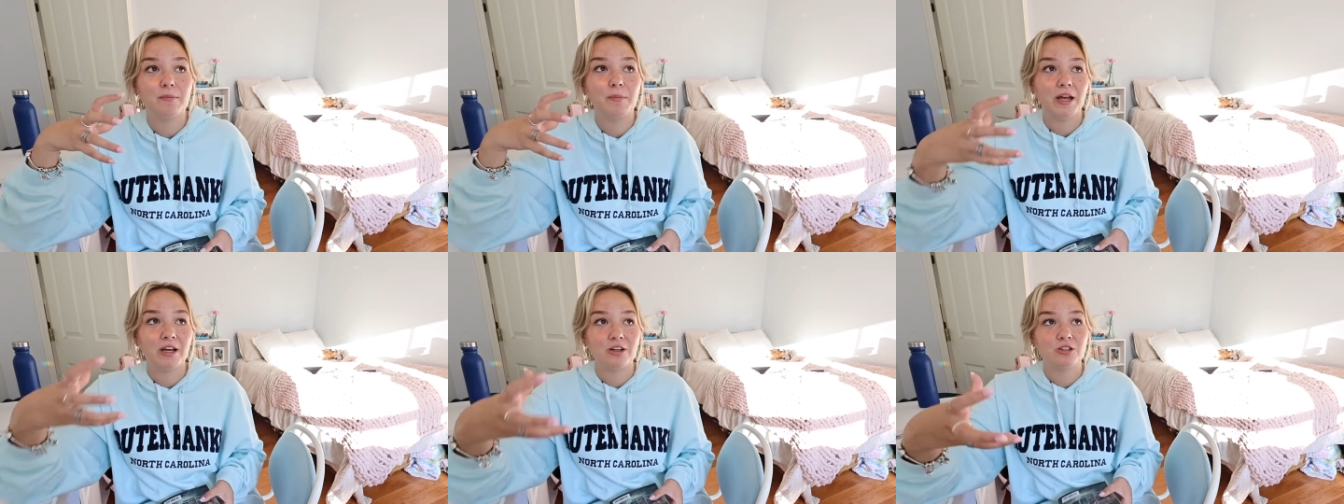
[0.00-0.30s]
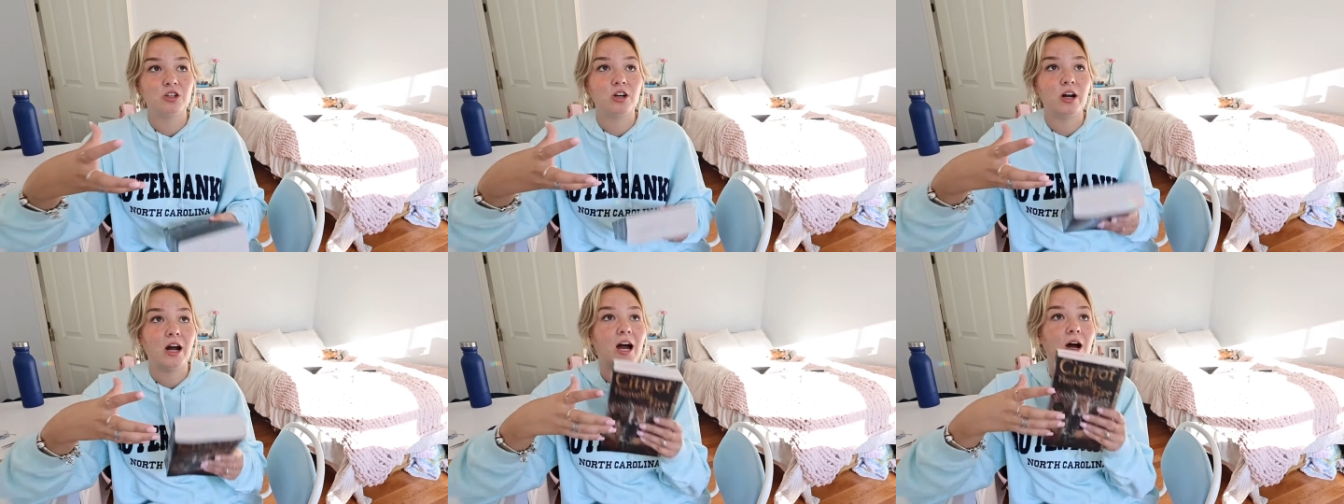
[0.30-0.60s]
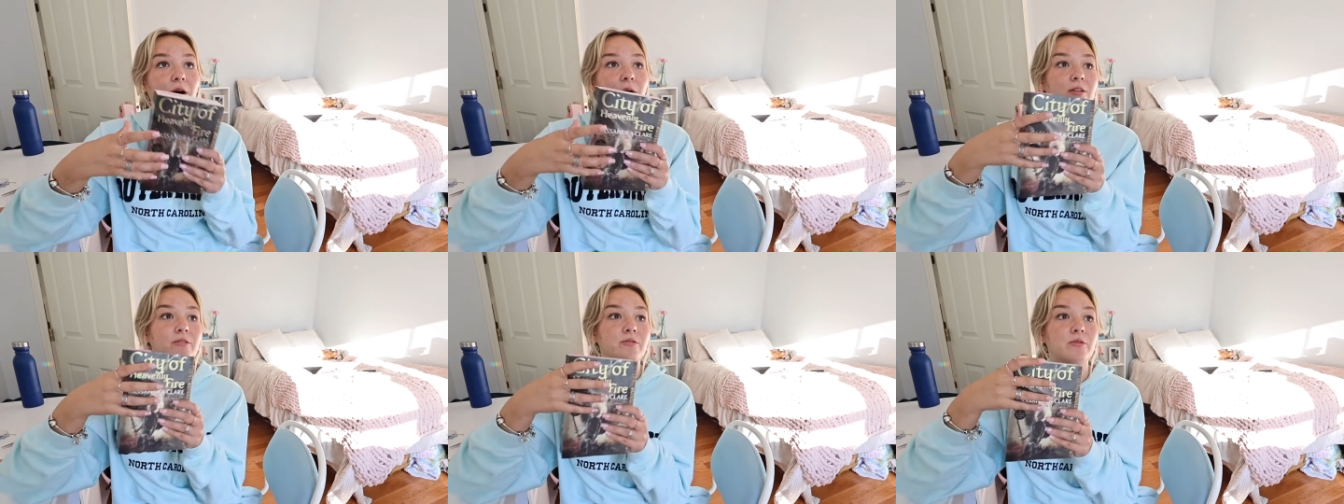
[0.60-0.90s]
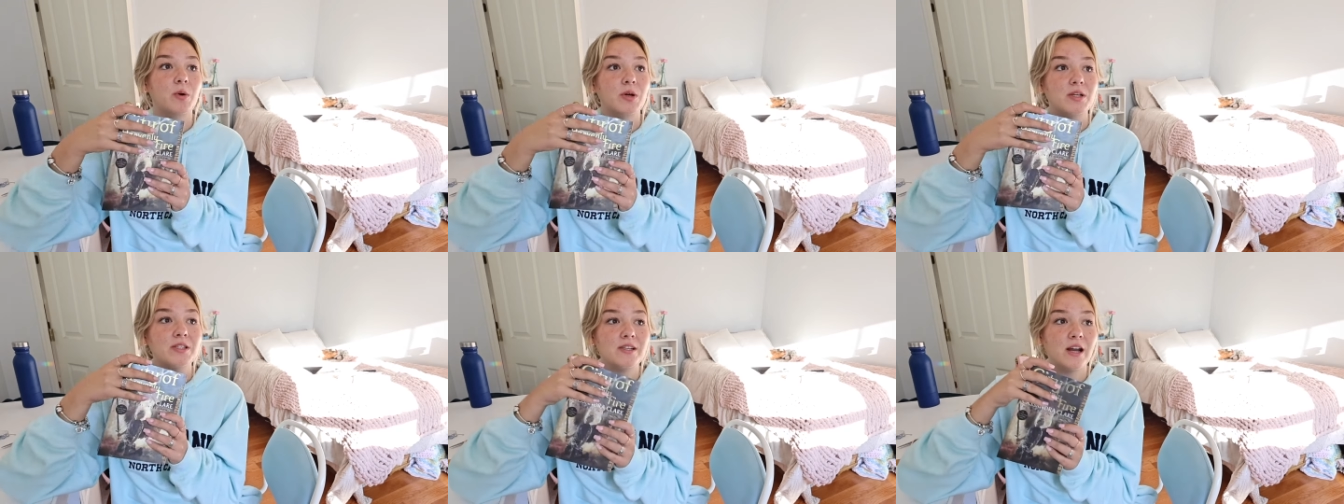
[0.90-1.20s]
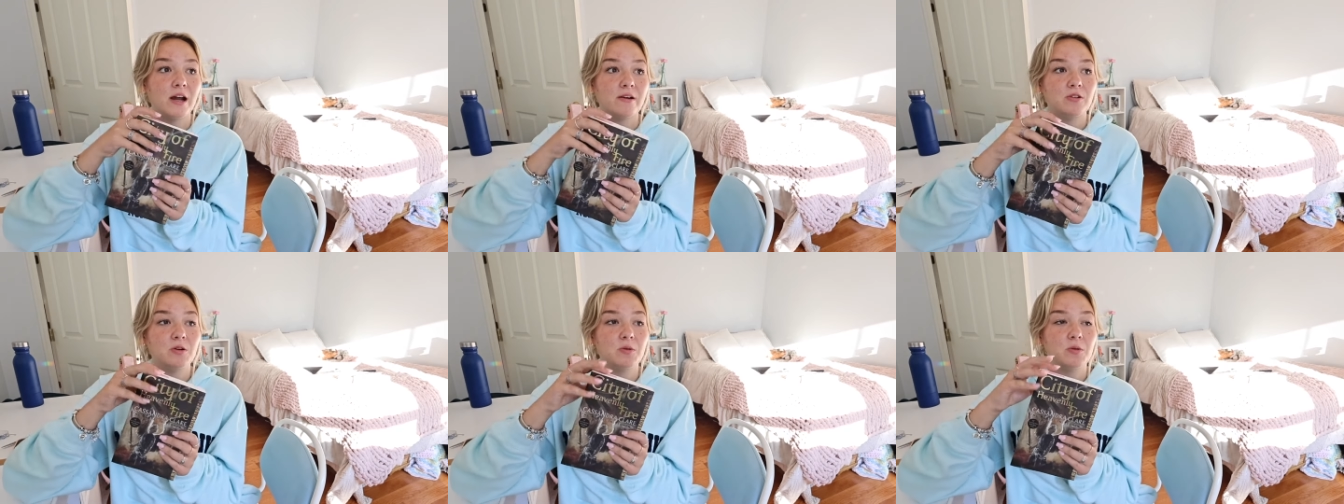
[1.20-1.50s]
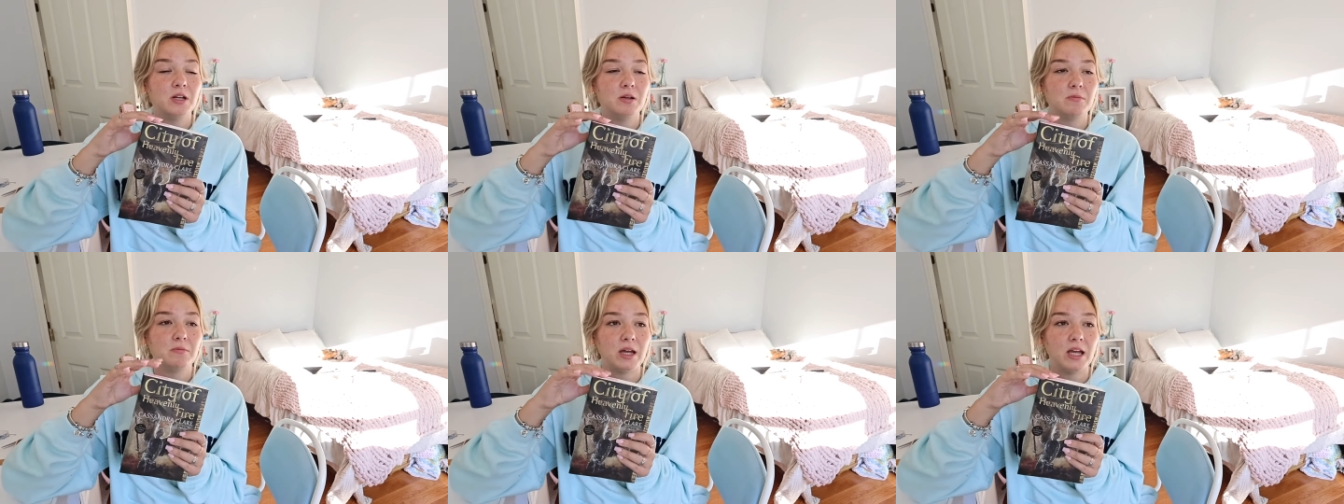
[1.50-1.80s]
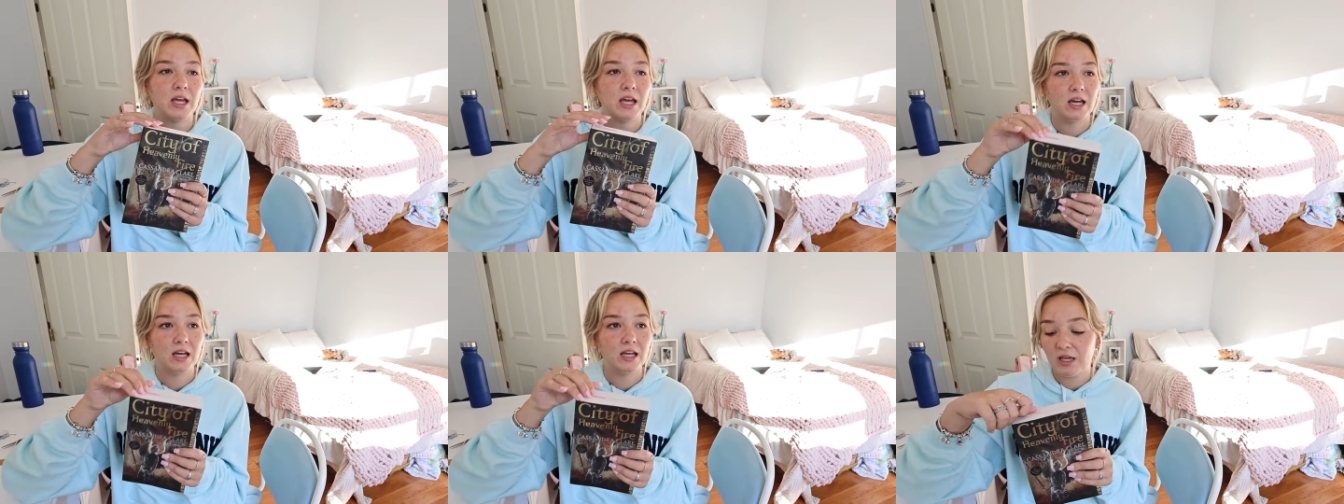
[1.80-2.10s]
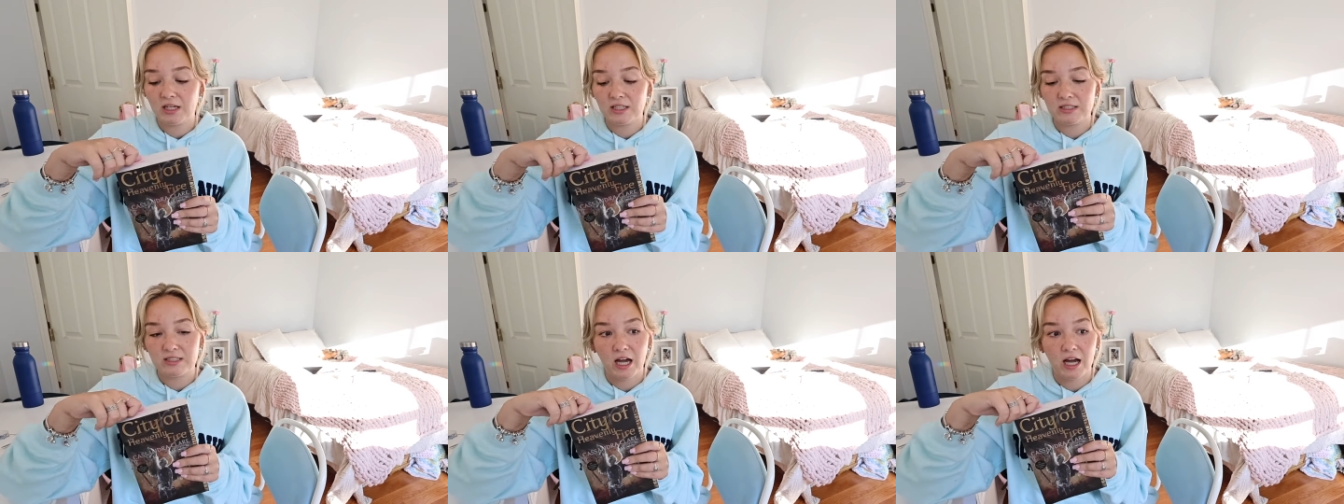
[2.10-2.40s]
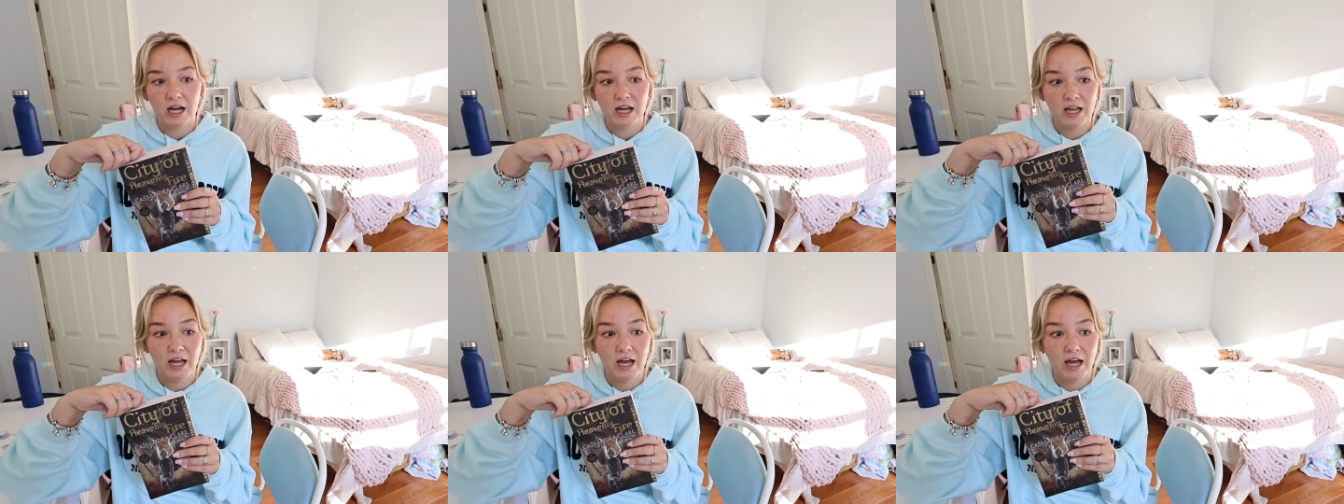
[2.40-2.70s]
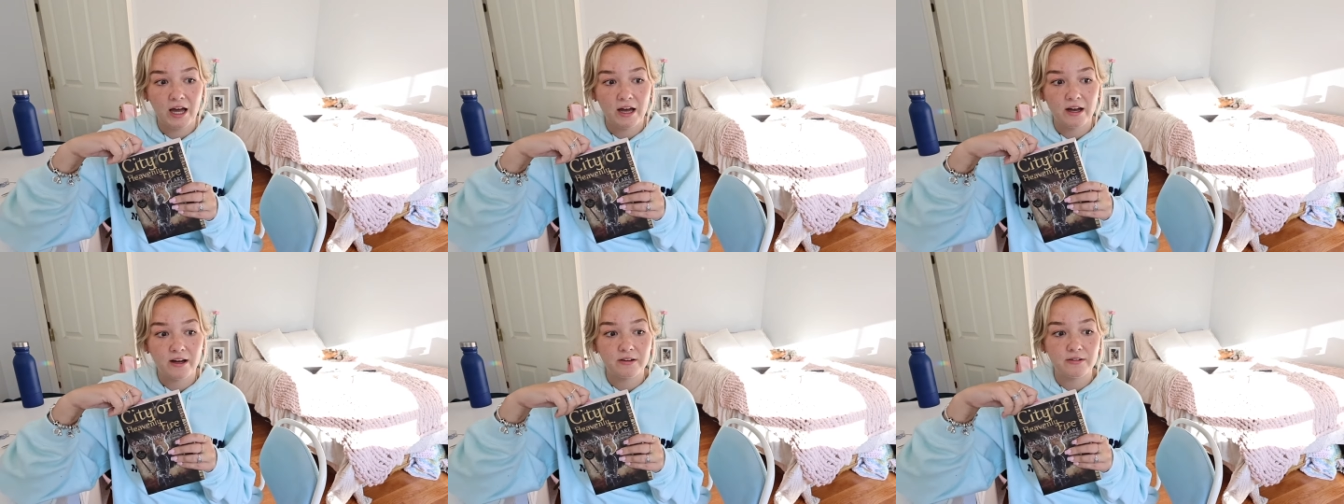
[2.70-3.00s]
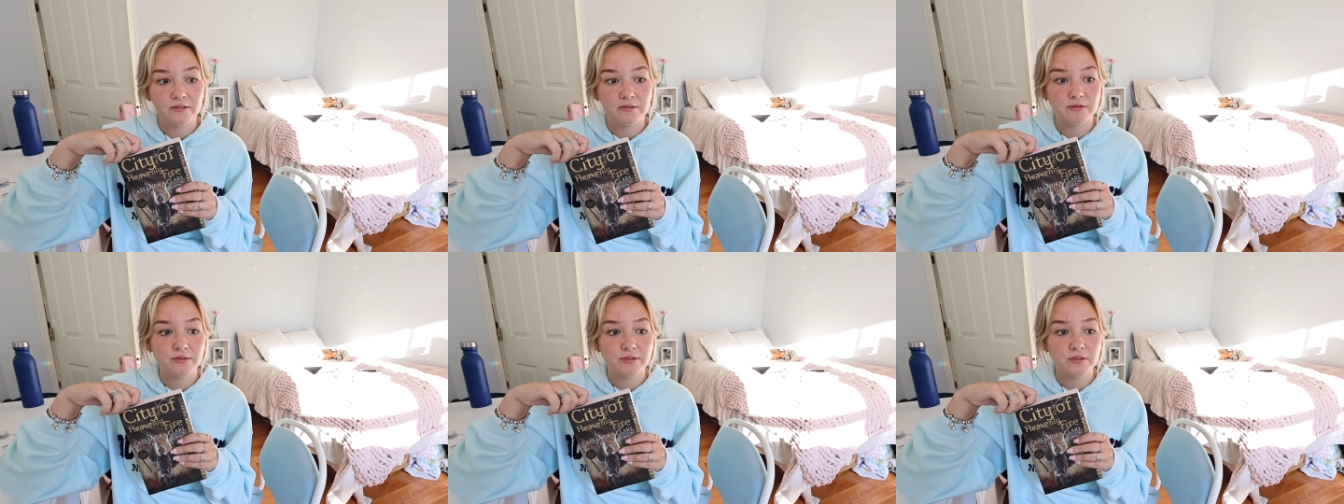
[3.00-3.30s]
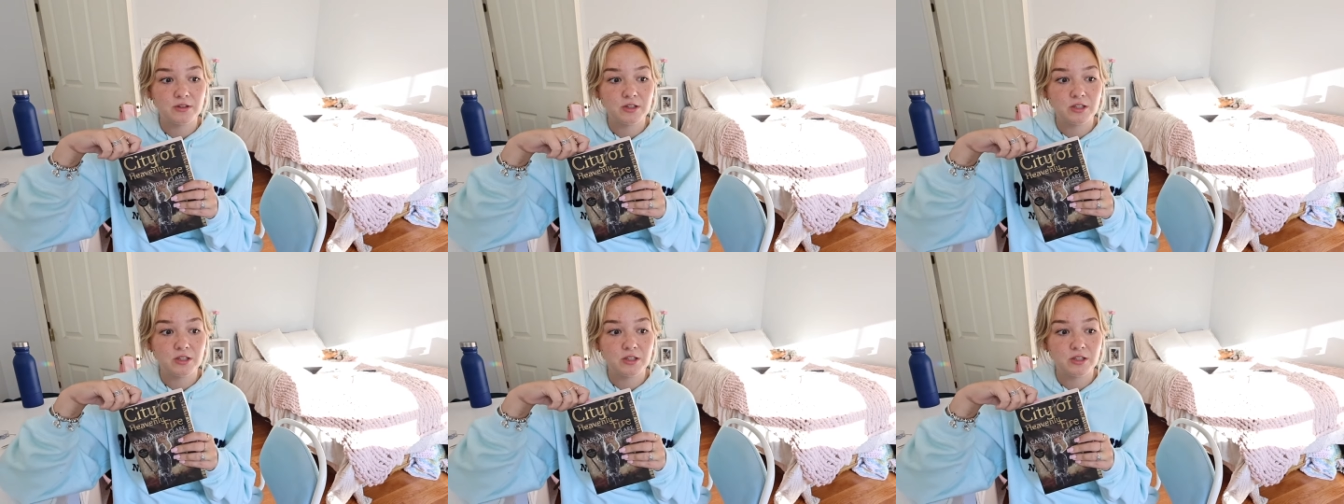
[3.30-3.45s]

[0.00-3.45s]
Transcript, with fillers: picture how I voiced everyone in my head because I have